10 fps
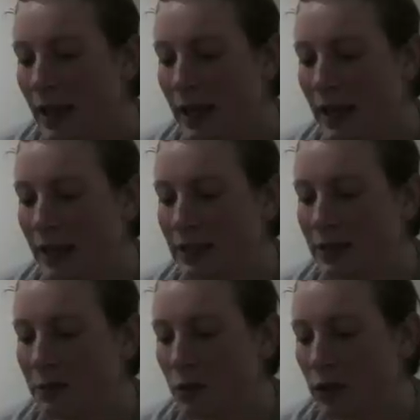And
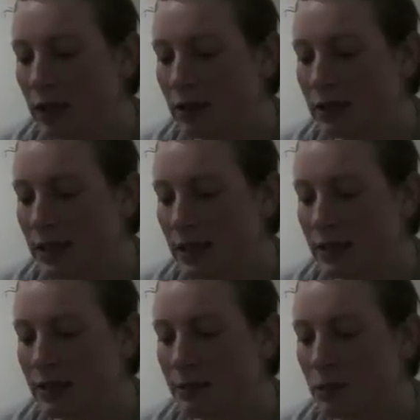the more I looked at
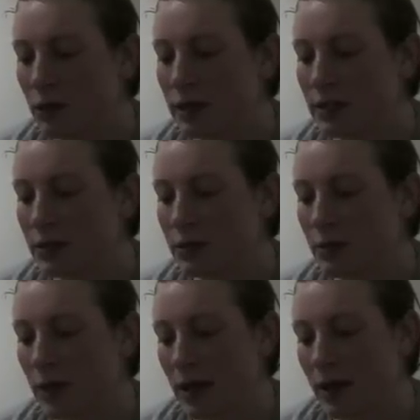it, the more I
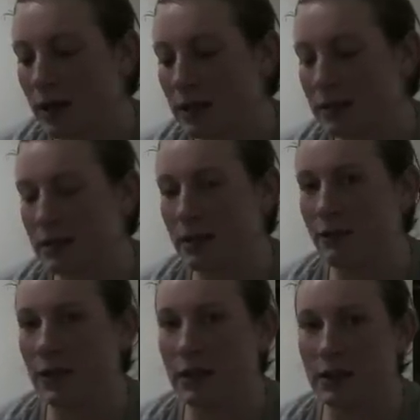swear I could see a
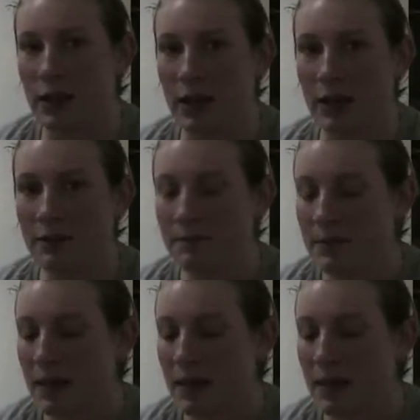faint line.